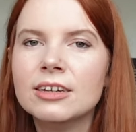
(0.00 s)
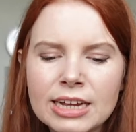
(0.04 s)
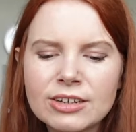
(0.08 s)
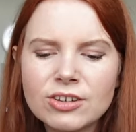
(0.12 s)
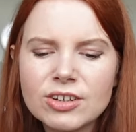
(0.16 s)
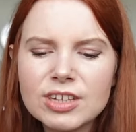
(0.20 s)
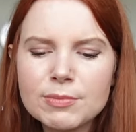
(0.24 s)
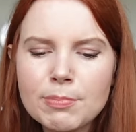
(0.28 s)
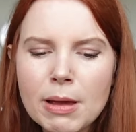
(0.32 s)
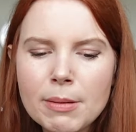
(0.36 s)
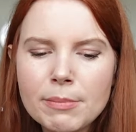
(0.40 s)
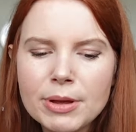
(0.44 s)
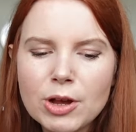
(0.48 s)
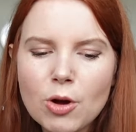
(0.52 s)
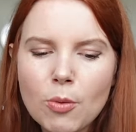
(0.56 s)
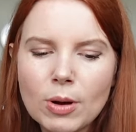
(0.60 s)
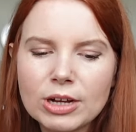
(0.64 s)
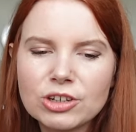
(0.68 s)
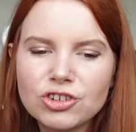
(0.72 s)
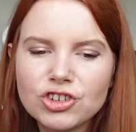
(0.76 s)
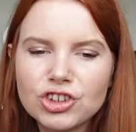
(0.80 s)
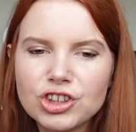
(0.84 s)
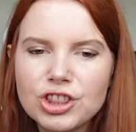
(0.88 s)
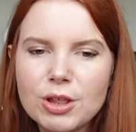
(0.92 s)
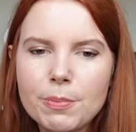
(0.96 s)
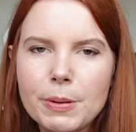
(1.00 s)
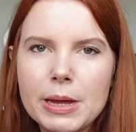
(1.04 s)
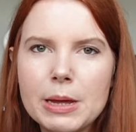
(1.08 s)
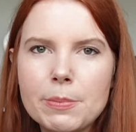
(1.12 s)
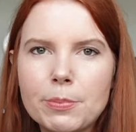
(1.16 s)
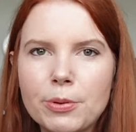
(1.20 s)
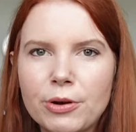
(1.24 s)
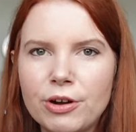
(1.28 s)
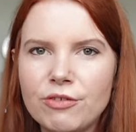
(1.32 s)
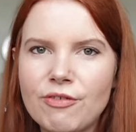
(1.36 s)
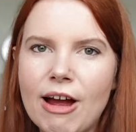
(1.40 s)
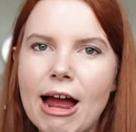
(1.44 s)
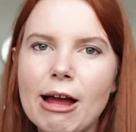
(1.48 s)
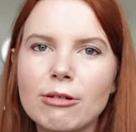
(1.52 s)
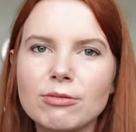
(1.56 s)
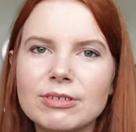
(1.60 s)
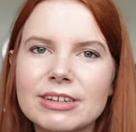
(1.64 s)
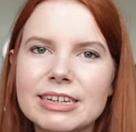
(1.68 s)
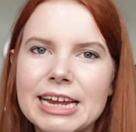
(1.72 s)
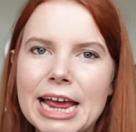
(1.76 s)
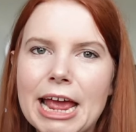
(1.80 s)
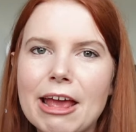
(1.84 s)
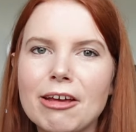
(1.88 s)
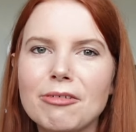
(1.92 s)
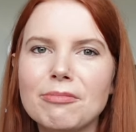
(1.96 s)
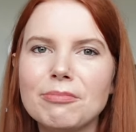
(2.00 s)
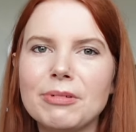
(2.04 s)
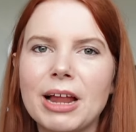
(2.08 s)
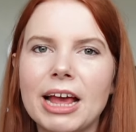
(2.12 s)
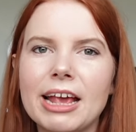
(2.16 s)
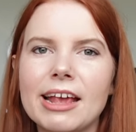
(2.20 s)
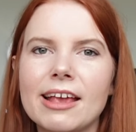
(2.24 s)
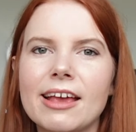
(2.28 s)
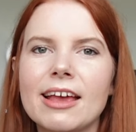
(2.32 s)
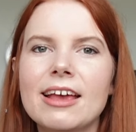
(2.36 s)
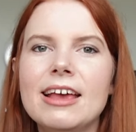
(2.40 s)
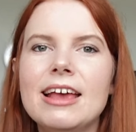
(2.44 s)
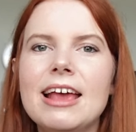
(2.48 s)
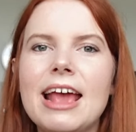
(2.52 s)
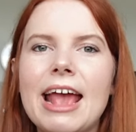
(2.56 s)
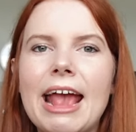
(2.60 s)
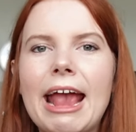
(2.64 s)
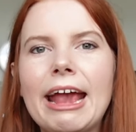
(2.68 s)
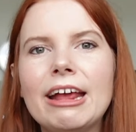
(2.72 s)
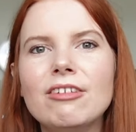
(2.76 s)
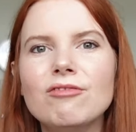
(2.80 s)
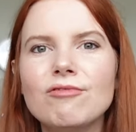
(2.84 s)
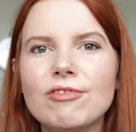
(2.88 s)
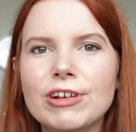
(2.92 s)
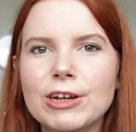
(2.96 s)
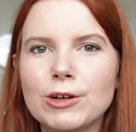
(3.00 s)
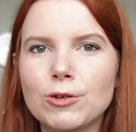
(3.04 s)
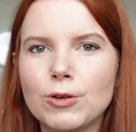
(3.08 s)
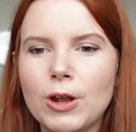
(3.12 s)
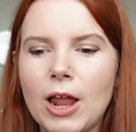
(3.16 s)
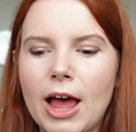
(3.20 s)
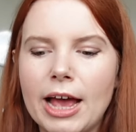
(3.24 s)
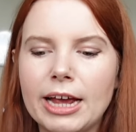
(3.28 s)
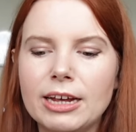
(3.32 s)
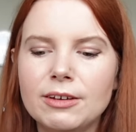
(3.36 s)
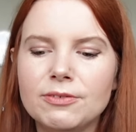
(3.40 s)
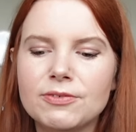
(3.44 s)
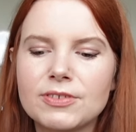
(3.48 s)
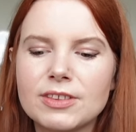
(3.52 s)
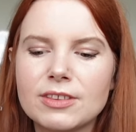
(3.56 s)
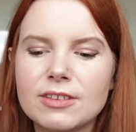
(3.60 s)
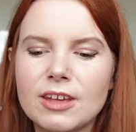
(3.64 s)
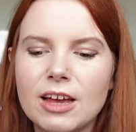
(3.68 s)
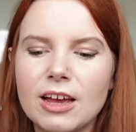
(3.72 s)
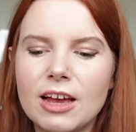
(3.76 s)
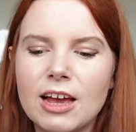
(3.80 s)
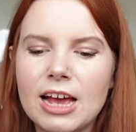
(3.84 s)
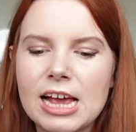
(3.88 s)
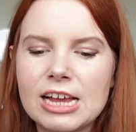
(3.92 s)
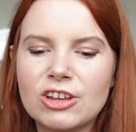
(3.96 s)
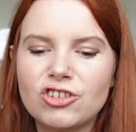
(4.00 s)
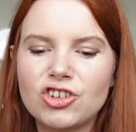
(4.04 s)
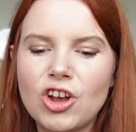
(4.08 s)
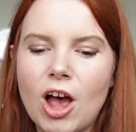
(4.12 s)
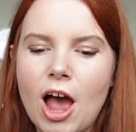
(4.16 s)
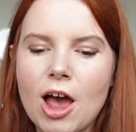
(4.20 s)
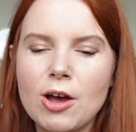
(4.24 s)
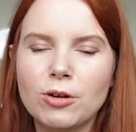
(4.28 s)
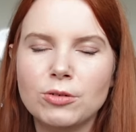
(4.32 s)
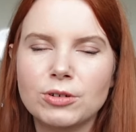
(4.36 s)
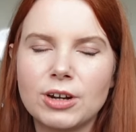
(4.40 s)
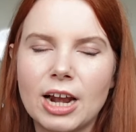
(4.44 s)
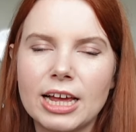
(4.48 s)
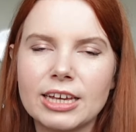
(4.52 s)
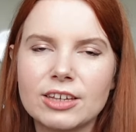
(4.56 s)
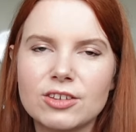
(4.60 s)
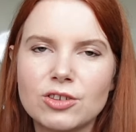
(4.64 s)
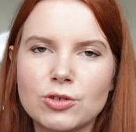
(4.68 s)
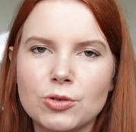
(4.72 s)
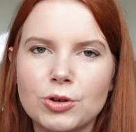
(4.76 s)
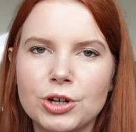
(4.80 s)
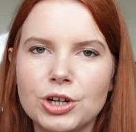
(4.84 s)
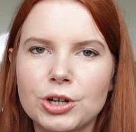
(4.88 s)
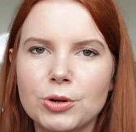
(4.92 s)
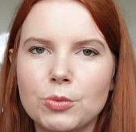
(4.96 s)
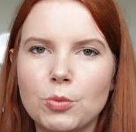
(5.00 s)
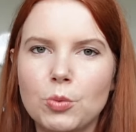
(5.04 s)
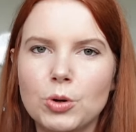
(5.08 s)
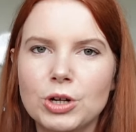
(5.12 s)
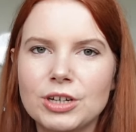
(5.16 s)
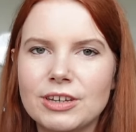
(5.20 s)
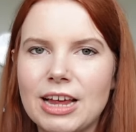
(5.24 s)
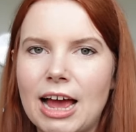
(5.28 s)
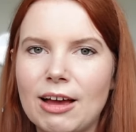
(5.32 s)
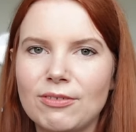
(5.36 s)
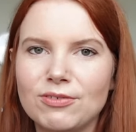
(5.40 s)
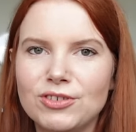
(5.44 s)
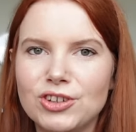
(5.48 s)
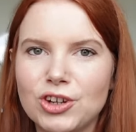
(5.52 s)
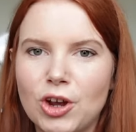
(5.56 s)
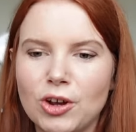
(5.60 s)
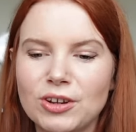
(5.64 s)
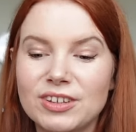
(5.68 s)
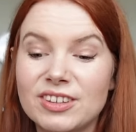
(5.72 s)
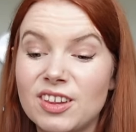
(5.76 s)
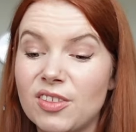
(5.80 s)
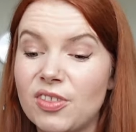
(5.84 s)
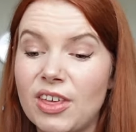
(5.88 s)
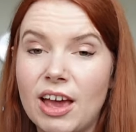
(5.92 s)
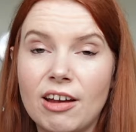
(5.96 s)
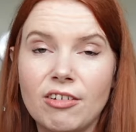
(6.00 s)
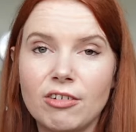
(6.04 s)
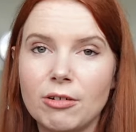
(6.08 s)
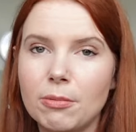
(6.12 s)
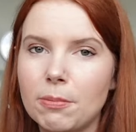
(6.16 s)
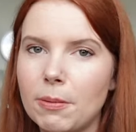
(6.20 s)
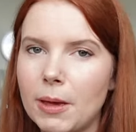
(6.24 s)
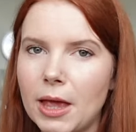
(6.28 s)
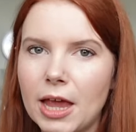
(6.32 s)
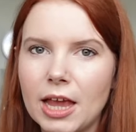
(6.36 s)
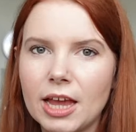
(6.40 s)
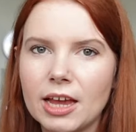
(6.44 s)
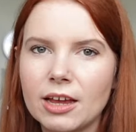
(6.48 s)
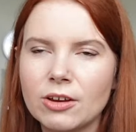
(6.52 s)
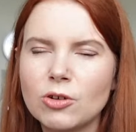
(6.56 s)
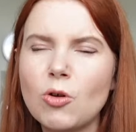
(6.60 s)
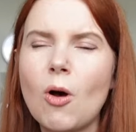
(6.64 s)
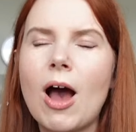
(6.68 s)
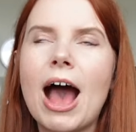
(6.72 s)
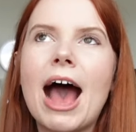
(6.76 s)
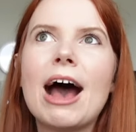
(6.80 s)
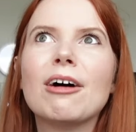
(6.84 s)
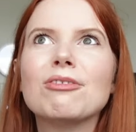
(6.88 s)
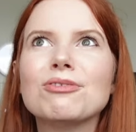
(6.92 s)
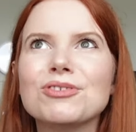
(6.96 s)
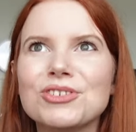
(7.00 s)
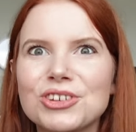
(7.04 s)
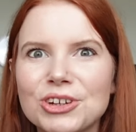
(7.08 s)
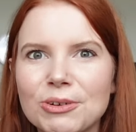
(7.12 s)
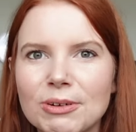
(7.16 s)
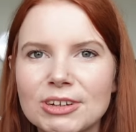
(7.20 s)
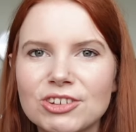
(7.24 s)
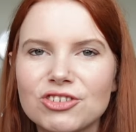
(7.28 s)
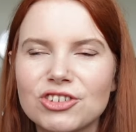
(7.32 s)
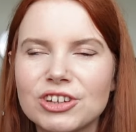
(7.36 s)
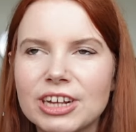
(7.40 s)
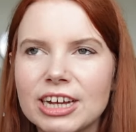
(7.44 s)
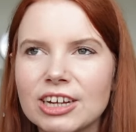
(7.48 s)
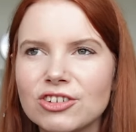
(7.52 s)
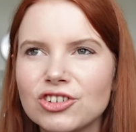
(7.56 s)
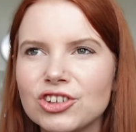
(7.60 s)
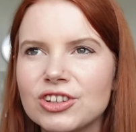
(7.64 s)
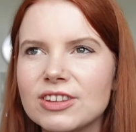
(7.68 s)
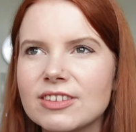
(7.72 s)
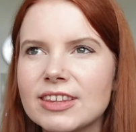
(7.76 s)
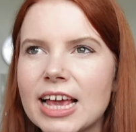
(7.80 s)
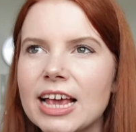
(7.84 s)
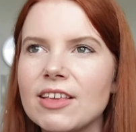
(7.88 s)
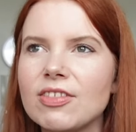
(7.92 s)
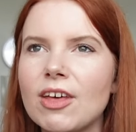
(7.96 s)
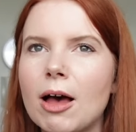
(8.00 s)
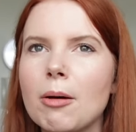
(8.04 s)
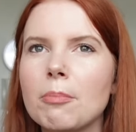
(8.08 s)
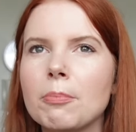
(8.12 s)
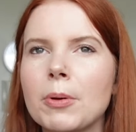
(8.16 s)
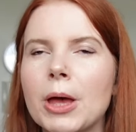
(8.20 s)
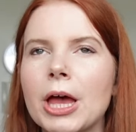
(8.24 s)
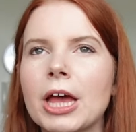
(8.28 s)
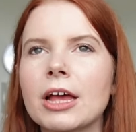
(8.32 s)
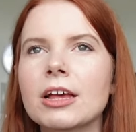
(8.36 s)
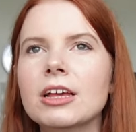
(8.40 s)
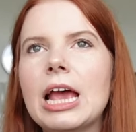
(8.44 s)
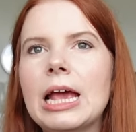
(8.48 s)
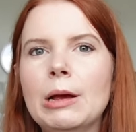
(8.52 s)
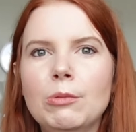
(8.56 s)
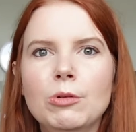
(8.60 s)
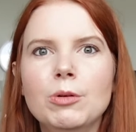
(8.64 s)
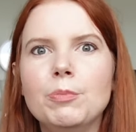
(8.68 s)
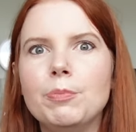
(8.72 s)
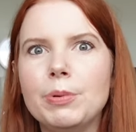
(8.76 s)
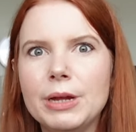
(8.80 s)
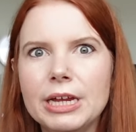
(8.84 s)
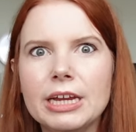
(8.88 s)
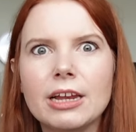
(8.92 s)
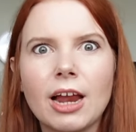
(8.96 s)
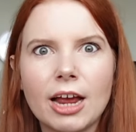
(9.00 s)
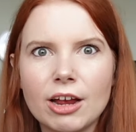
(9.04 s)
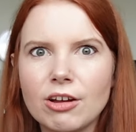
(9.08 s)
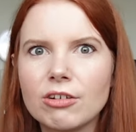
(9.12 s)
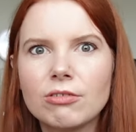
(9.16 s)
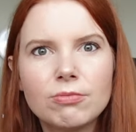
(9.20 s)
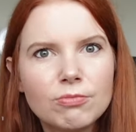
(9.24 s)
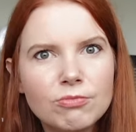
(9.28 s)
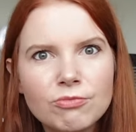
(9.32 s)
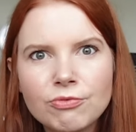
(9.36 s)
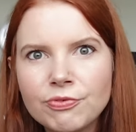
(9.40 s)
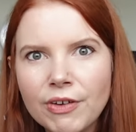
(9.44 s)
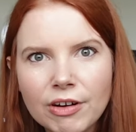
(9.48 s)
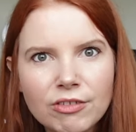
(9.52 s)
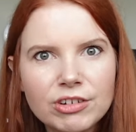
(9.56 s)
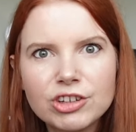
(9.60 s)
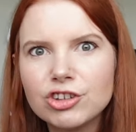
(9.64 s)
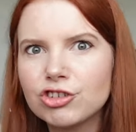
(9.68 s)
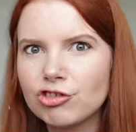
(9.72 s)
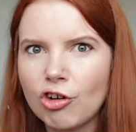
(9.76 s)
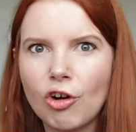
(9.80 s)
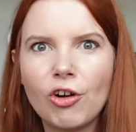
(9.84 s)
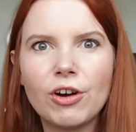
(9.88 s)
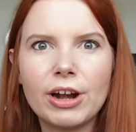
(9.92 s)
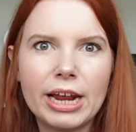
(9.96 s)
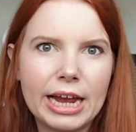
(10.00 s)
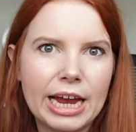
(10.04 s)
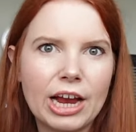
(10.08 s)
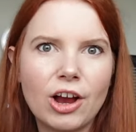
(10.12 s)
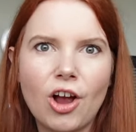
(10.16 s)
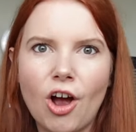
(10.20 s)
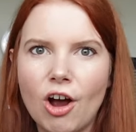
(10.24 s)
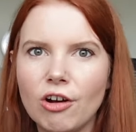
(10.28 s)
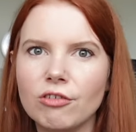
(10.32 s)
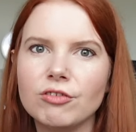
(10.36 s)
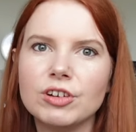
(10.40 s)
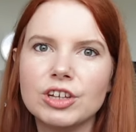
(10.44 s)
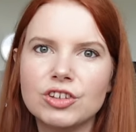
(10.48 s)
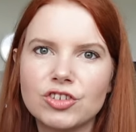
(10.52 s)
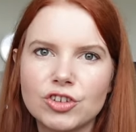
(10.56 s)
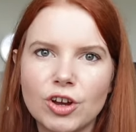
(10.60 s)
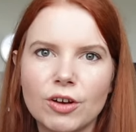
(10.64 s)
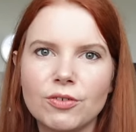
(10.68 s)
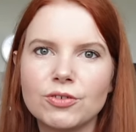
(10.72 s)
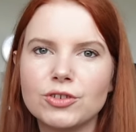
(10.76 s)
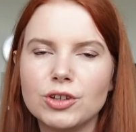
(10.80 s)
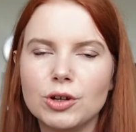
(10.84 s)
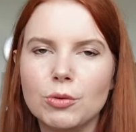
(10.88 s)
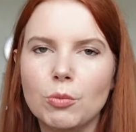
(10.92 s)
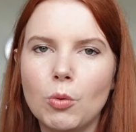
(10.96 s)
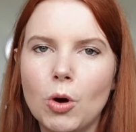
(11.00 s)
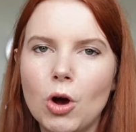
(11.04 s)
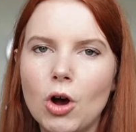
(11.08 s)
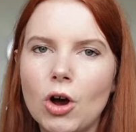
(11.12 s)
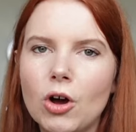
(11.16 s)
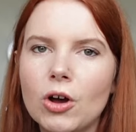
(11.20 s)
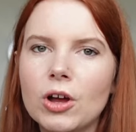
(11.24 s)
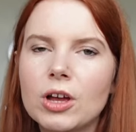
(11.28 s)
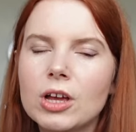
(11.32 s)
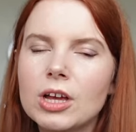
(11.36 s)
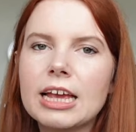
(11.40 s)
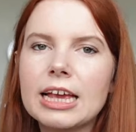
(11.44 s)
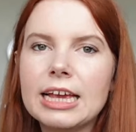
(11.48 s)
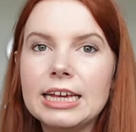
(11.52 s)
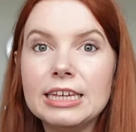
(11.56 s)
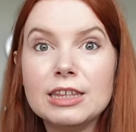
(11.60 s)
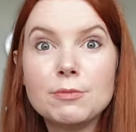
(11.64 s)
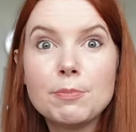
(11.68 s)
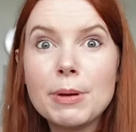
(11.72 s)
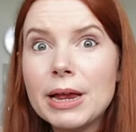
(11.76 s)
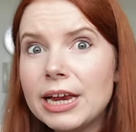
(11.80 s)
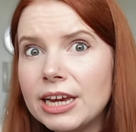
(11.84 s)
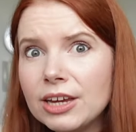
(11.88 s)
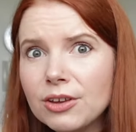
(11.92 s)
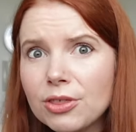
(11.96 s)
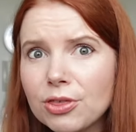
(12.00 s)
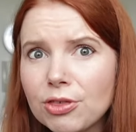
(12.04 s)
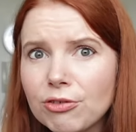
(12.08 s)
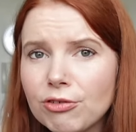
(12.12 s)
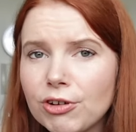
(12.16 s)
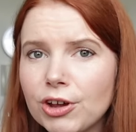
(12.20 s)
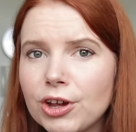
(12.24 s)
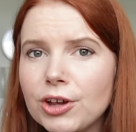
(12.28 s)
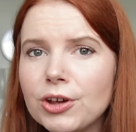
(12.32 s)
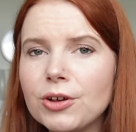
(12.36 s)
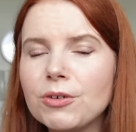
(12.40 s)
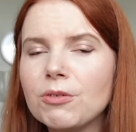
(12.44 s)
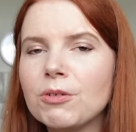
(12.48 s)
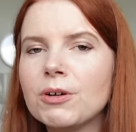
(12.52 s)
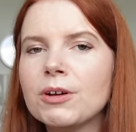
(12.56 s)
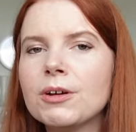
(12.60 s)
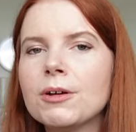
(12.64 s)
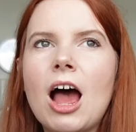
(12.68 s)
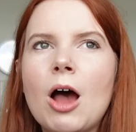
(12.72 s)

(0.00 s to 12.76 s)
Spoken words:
It does make me question the people around him. Like, in real life, a child like Sawyer would have to go to therapy. Not have to, actually, I shouldn't say that, but it would be like very strongly encouraged after what he's been through.